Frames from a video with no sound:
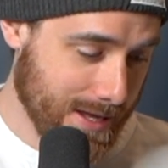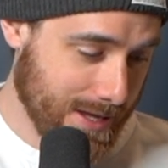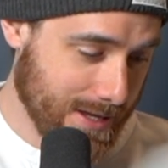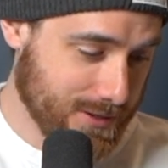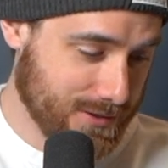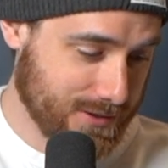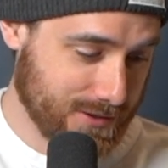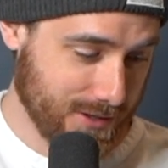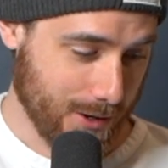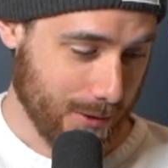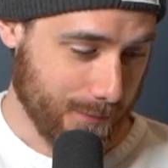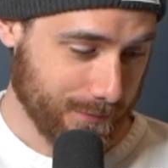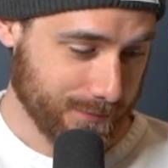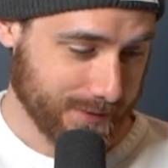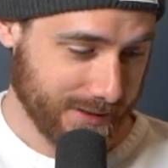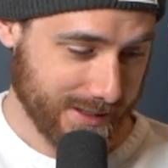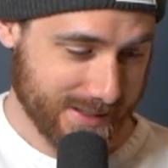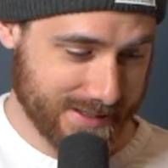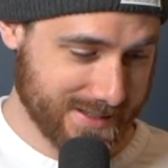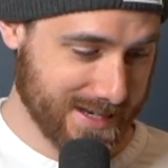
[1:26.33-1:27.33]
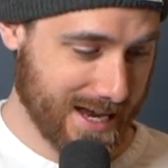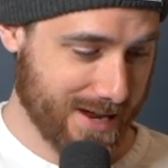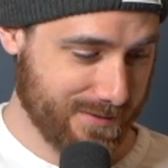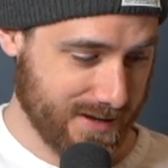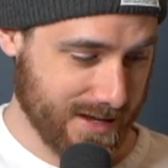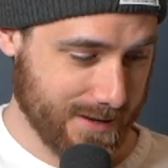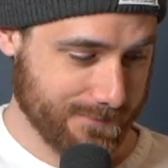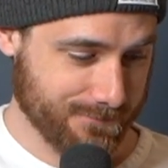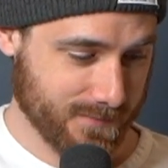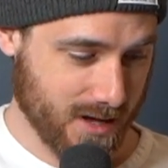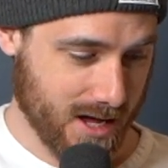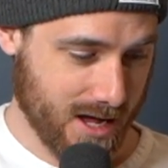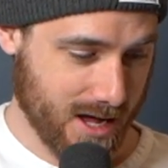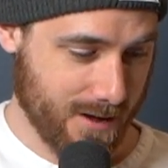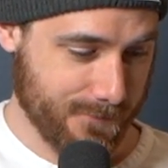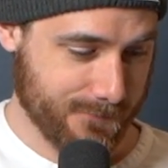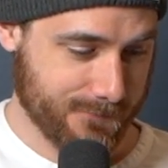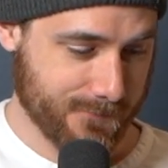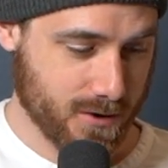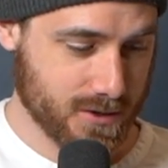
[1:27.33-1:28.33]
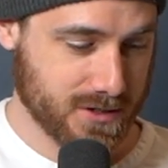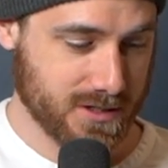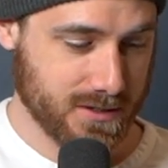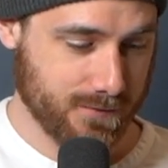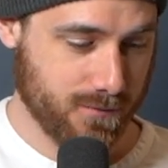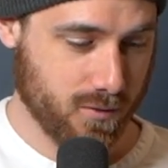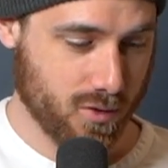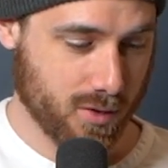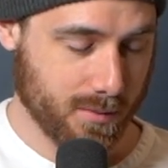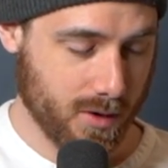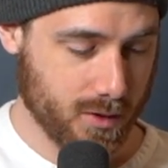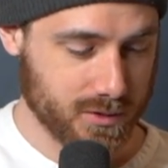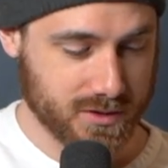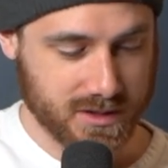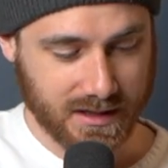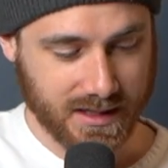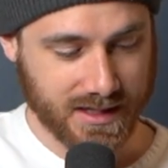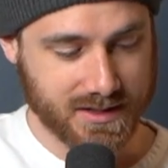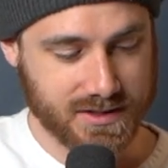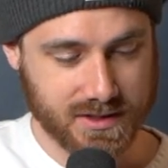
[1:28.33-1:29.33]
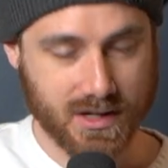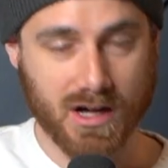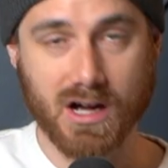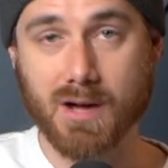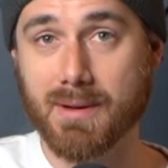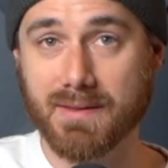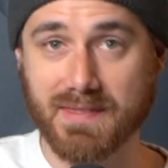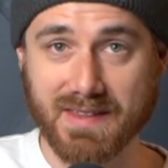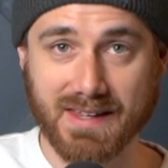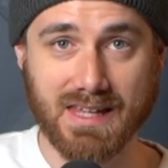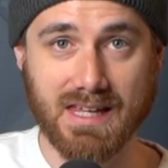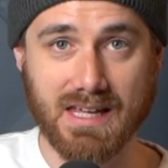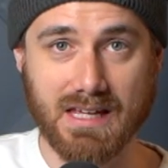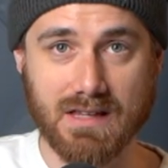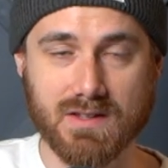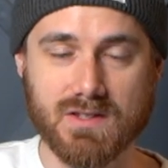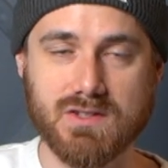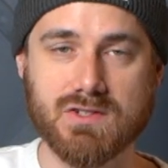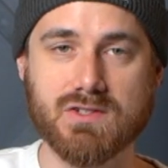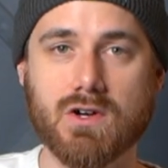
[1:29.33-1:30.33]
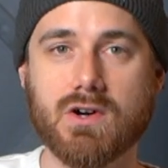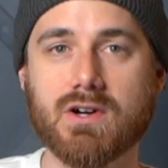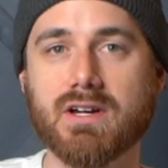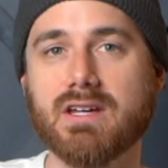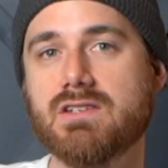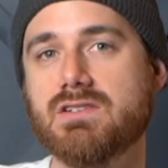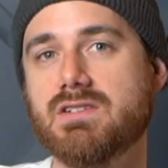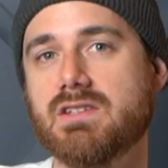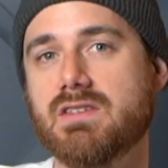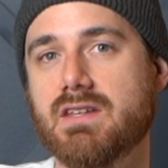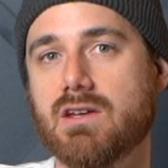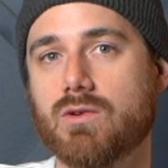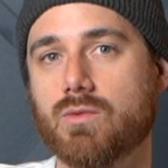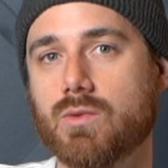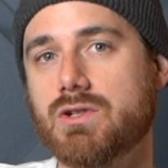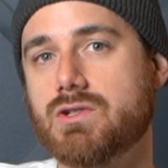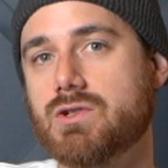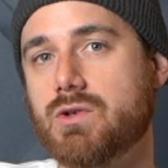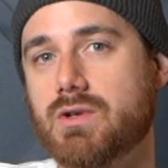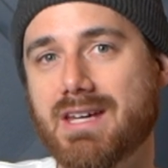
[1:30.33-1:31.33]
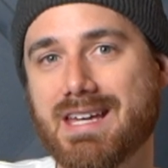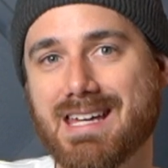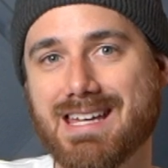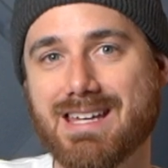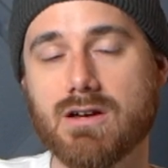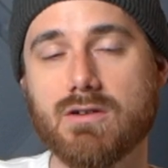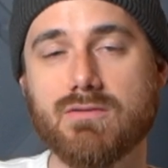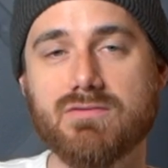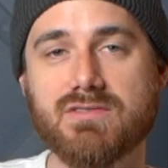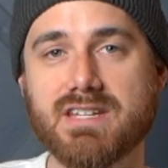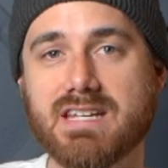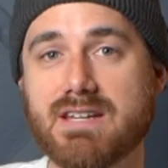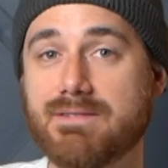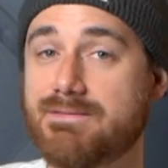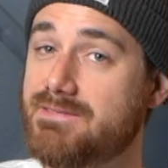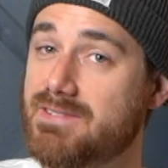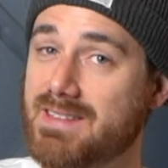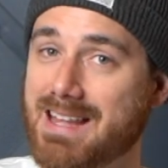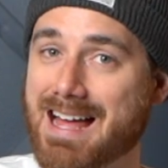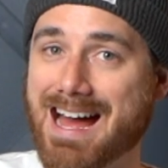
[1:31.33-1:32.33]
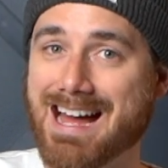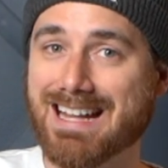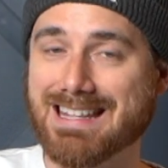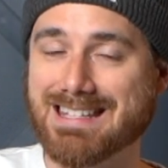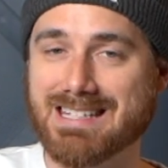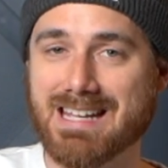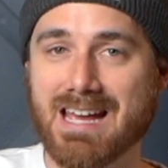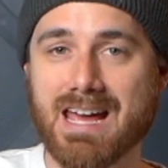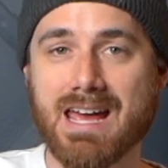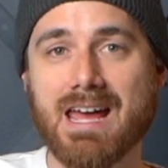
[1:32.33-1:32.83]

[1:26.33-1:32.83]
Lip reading: So let's dive in. First and foremost, let's talk about the key. This song is in the original key of D flat.